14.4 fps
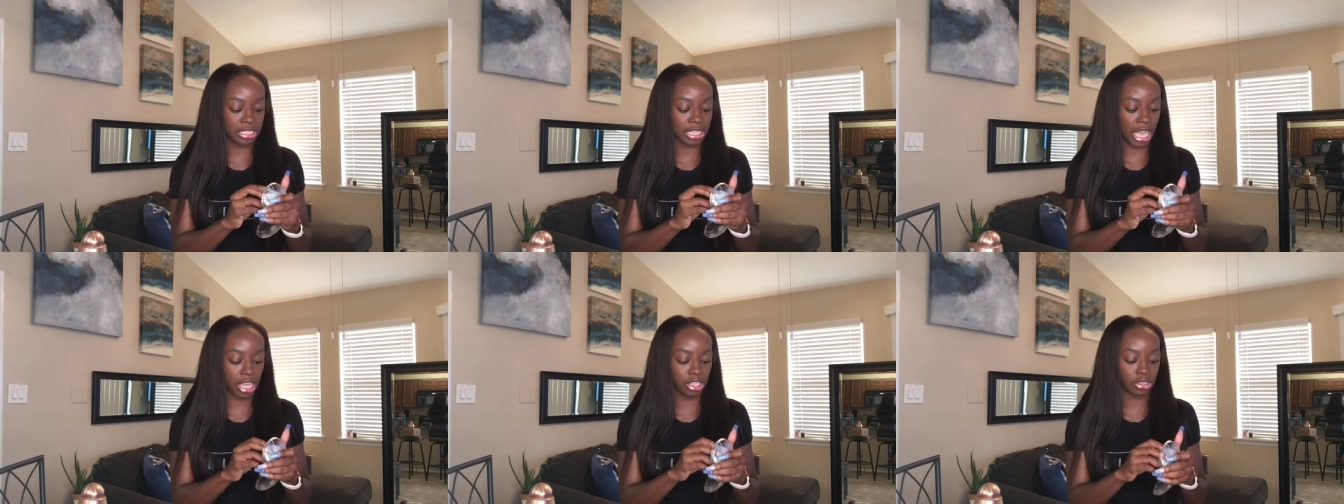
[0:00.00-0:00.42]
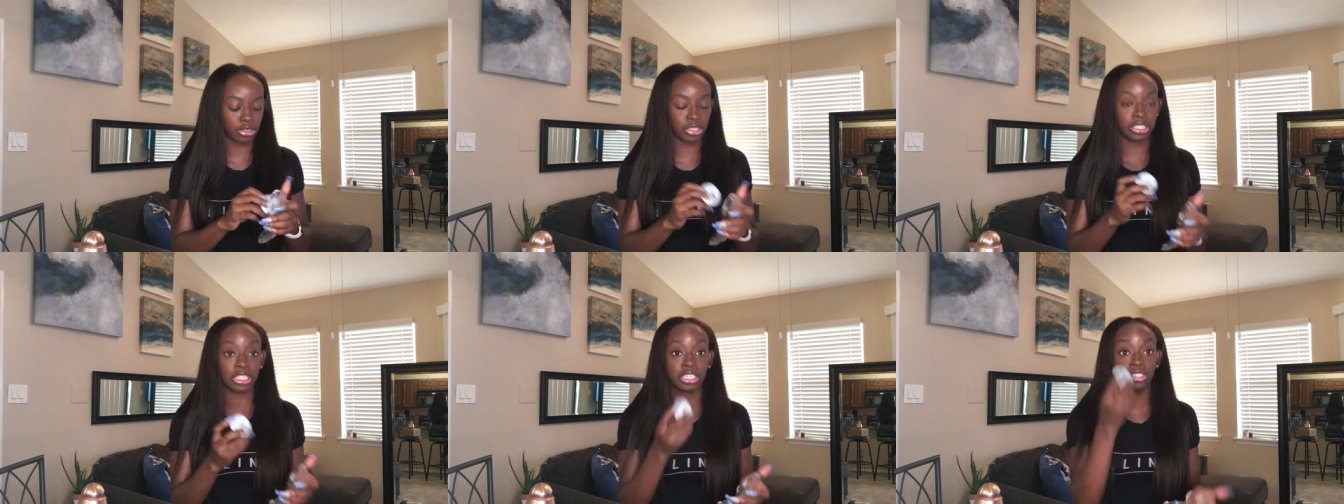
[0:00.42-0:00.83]
I used
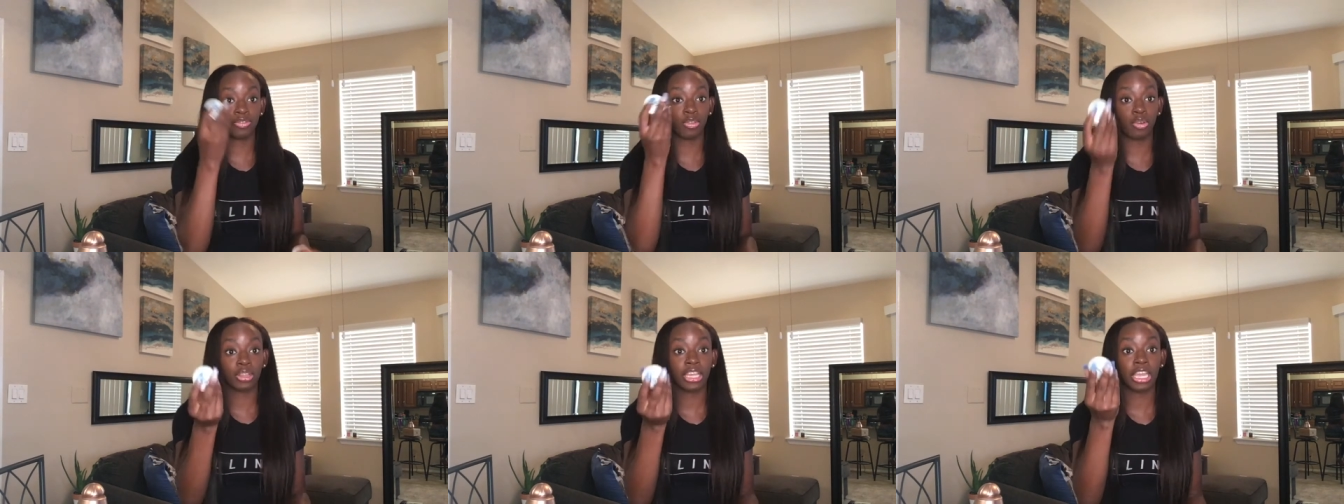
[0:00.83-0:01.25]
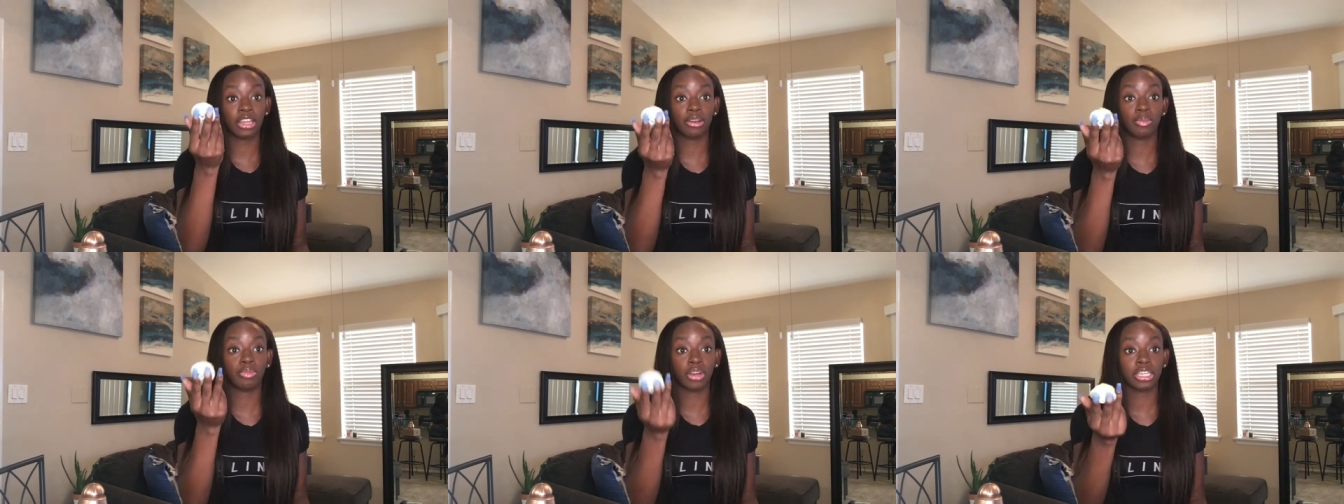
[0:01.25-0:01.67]
the exfoliator
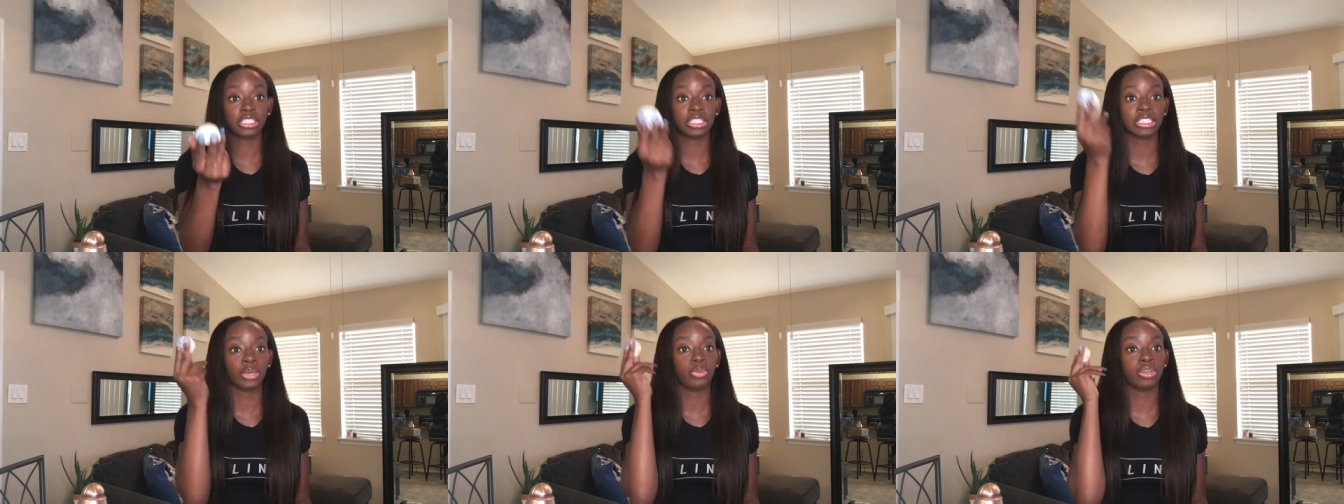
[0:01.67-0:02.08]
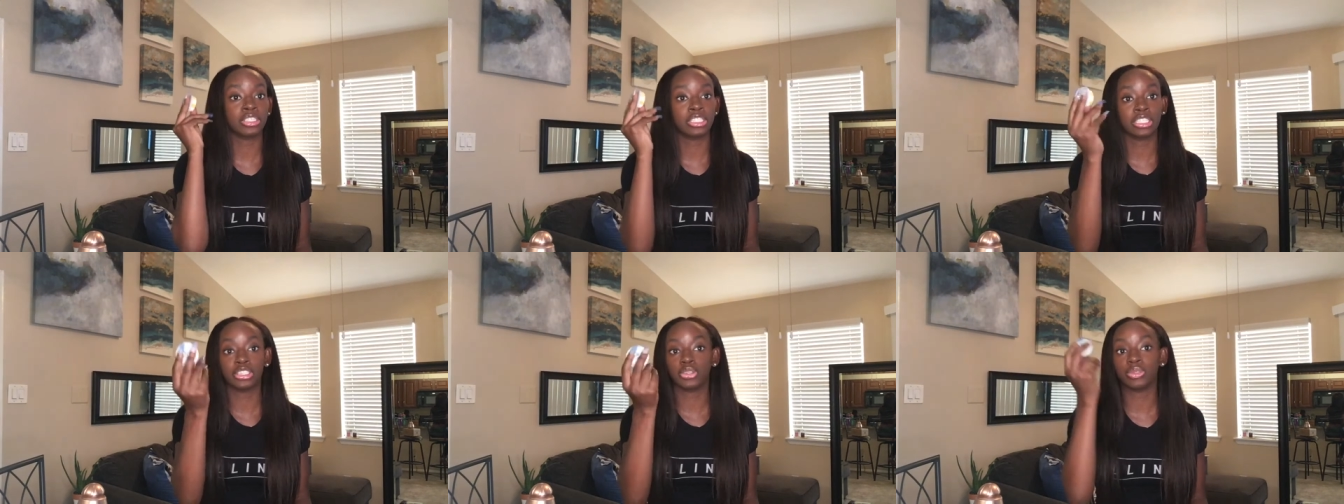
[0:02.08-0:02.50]
brush because I wanted to
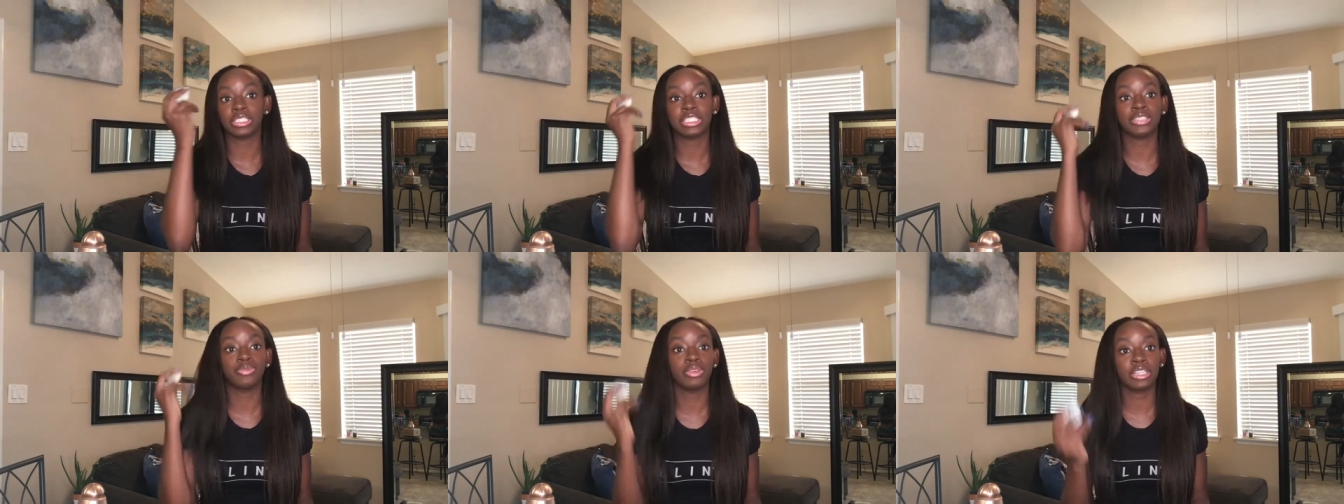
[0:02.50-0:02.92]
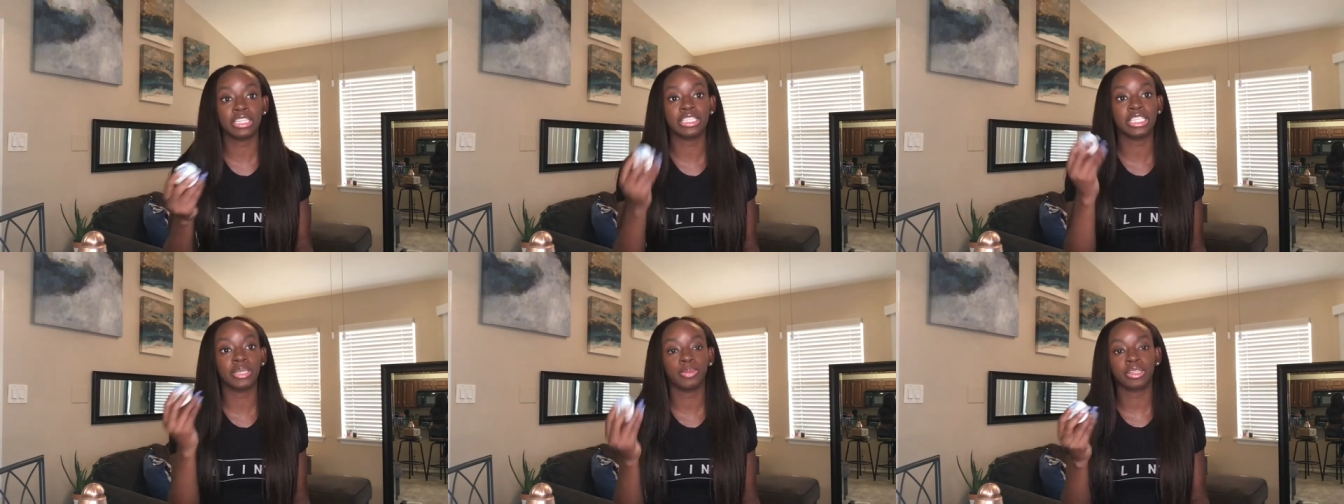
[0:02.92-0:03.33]
do a really
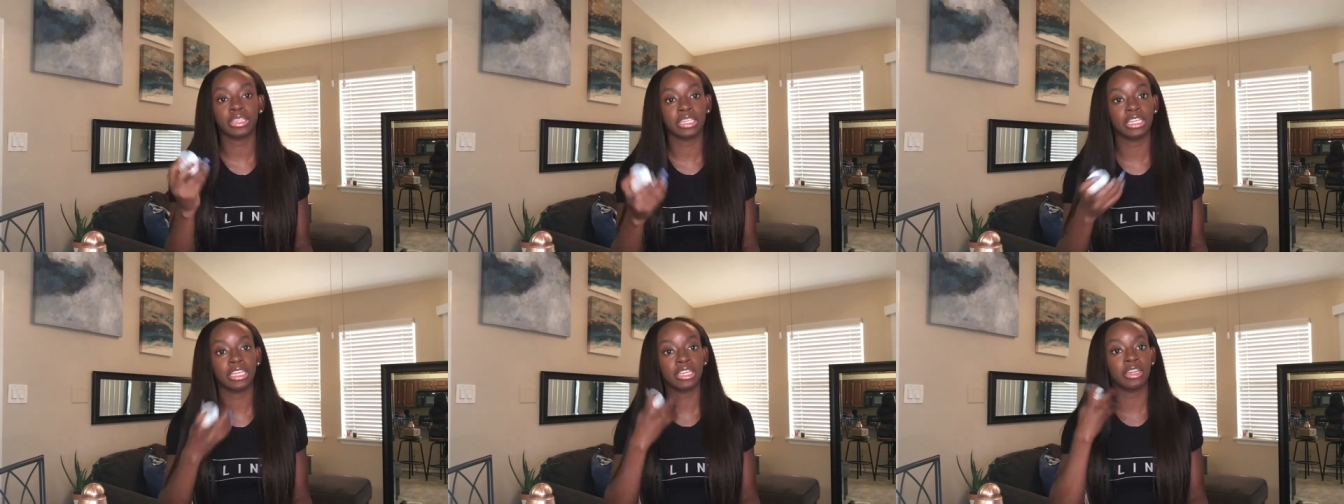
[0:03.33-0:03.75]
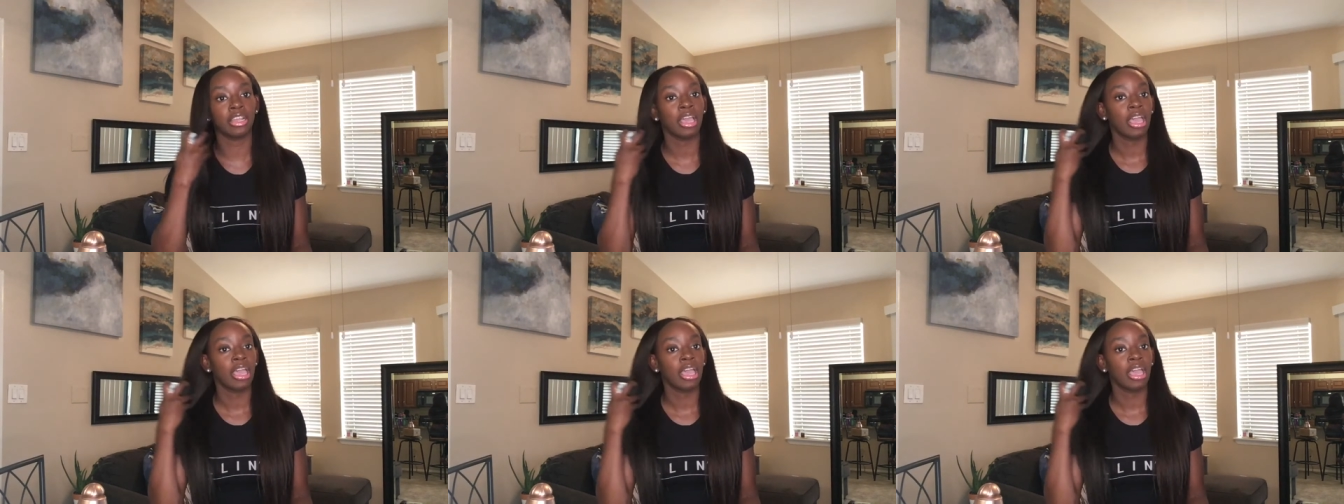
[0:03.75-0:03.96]
deep clean.